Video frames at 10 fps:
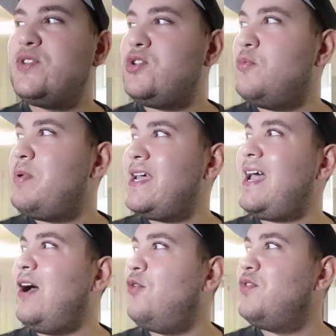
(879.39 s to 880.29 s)
to pick
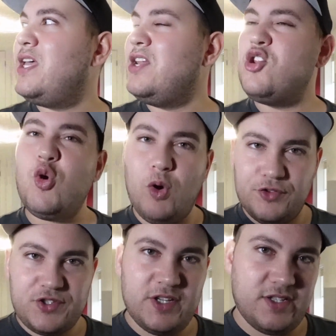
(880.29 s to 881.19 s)
out the
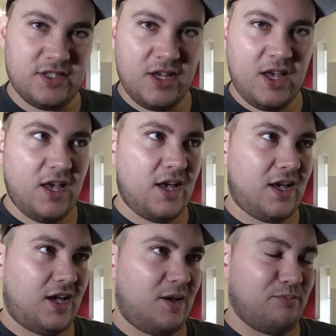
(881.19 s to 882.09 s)
nuances
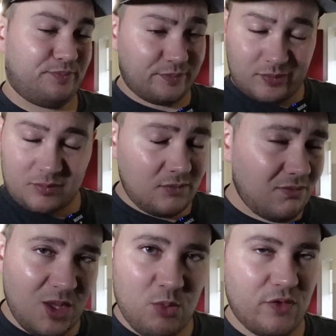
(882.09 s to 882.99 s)

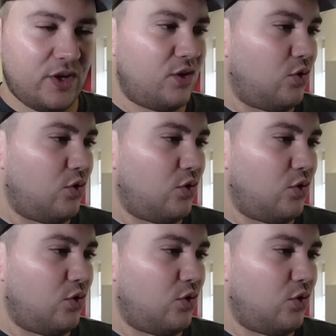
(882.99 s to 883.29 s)
within the